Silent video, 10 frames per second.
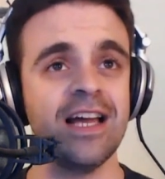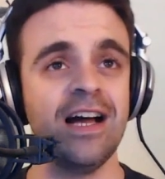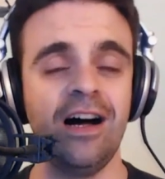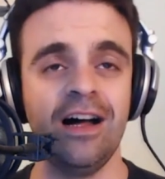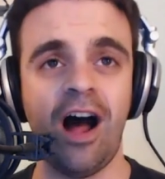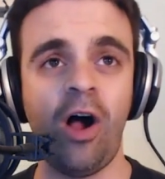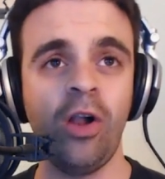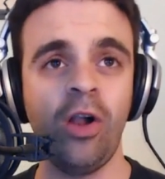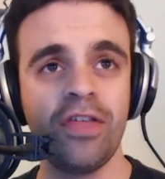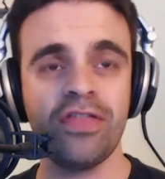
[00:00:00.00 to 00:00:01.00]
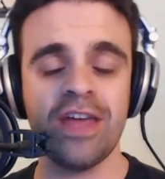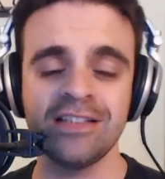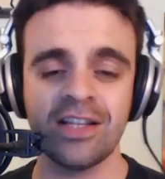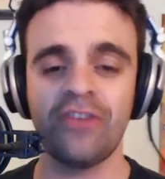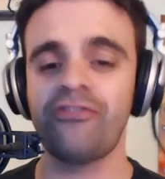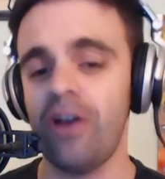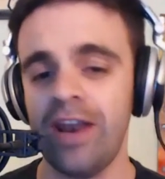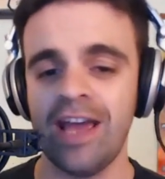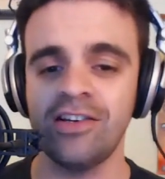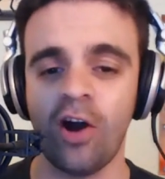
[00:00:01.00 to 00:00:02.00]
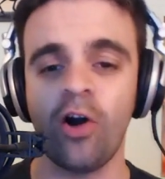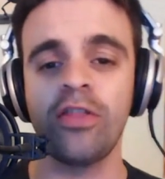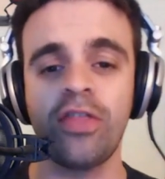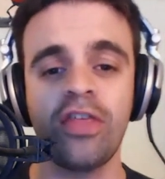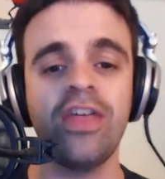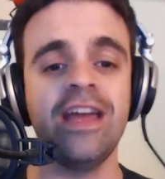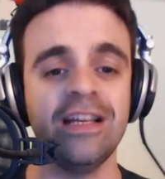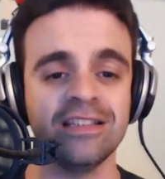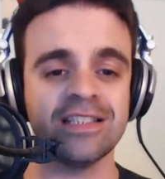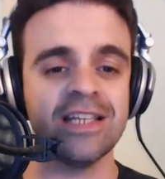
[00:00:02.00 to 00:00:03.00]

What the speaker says: All of the things on the front end are the things.